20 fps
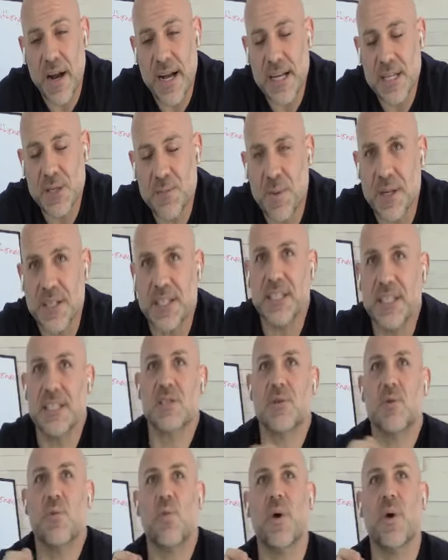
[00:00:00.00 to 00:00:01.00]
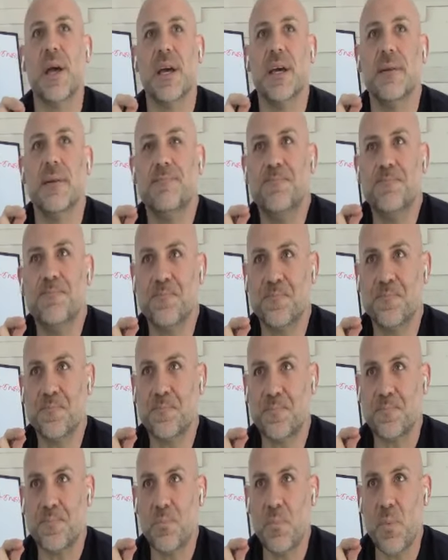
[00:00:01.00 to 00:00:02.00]
aspect is when
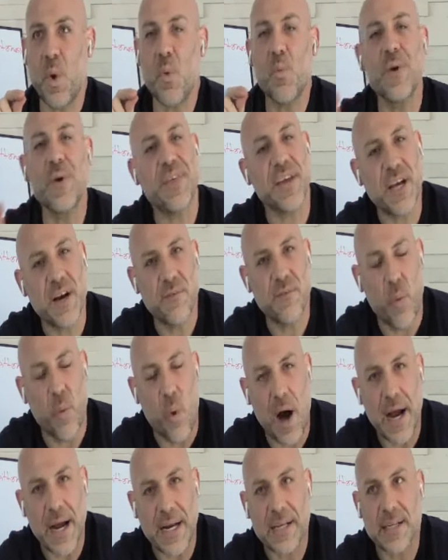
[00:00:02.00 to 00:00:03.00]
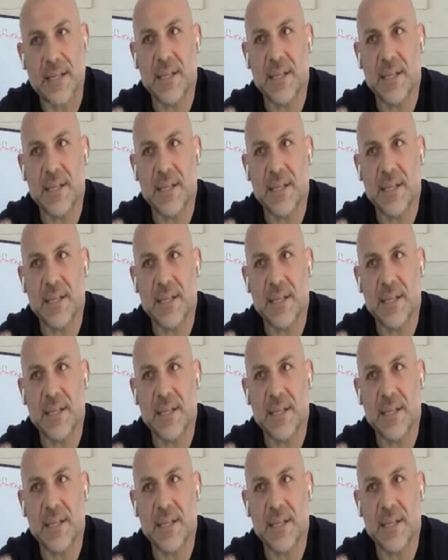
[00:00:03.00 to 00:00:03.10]
we think of wine,